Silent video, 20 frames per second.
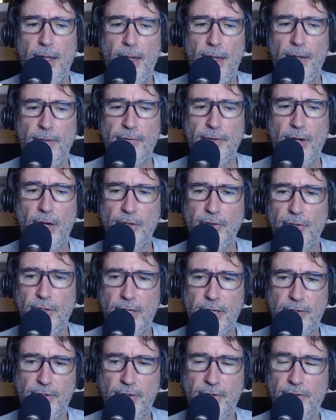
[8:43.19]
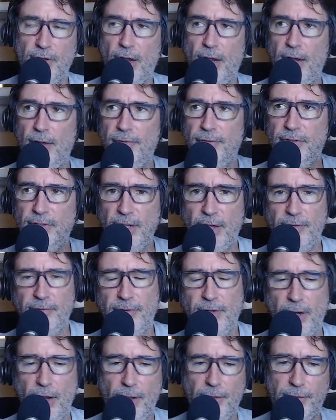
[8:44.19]
of contradictions of
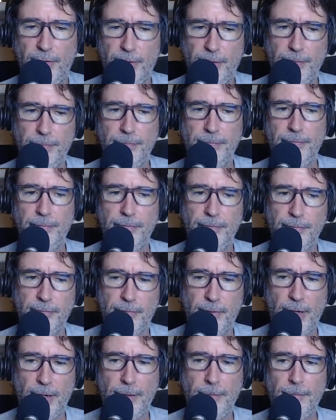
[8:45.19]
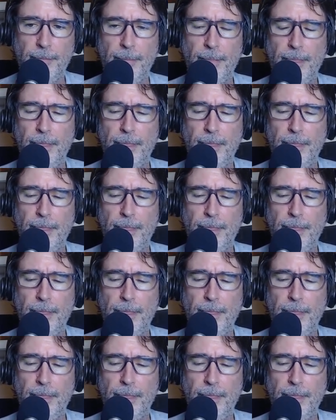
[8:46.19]
self and other, right?